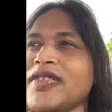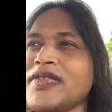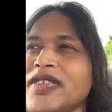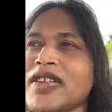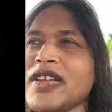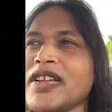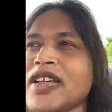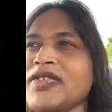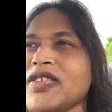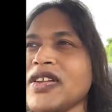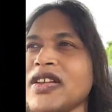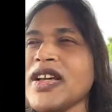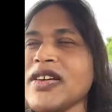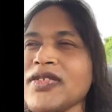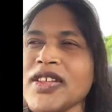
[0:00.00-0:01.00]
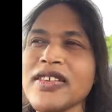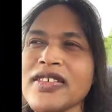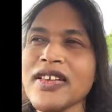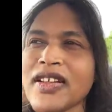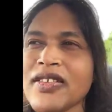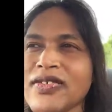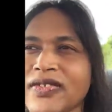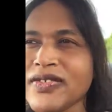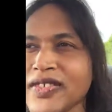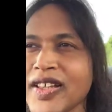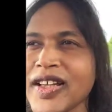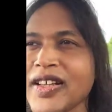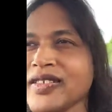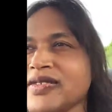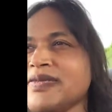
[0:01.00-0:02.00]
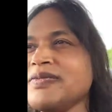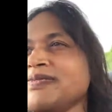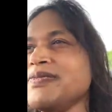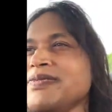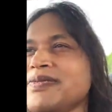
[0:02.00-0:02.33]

If you if you love yourself, then